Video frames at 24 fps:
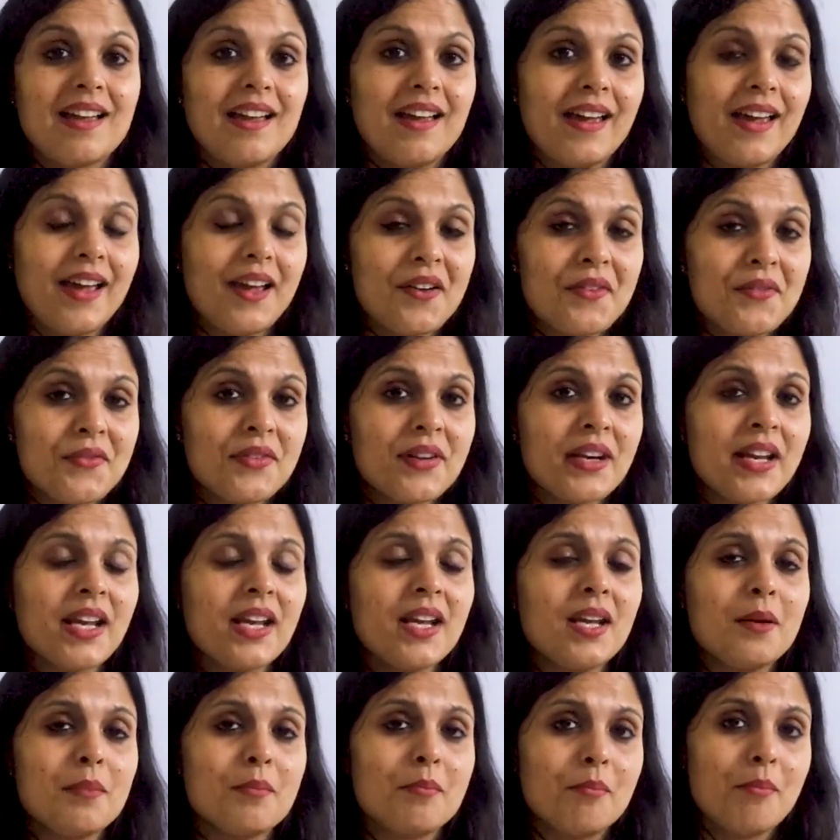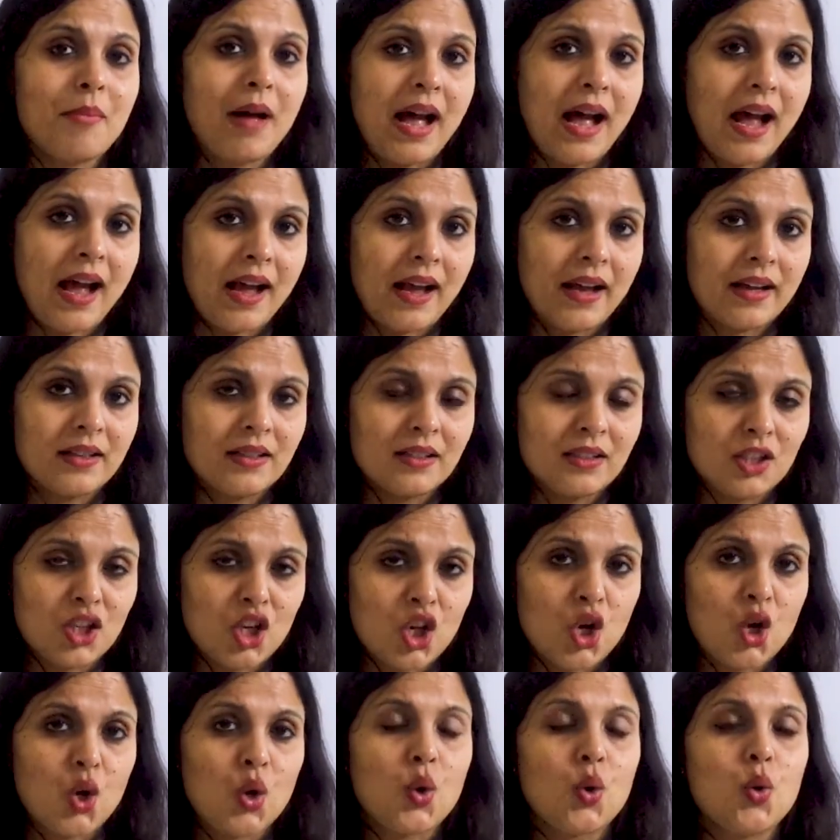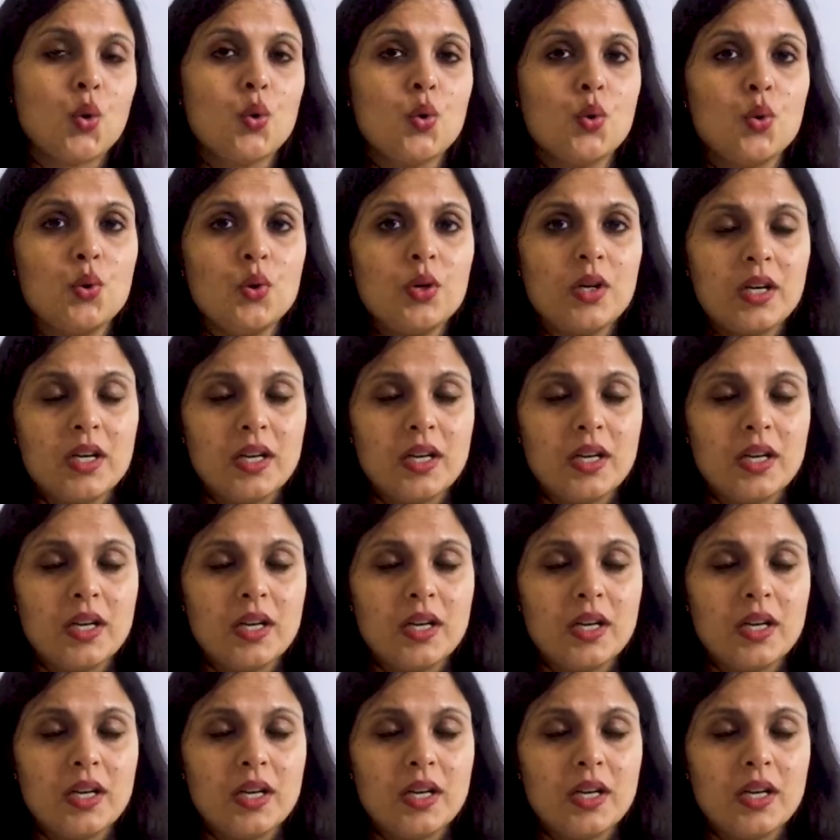Every man who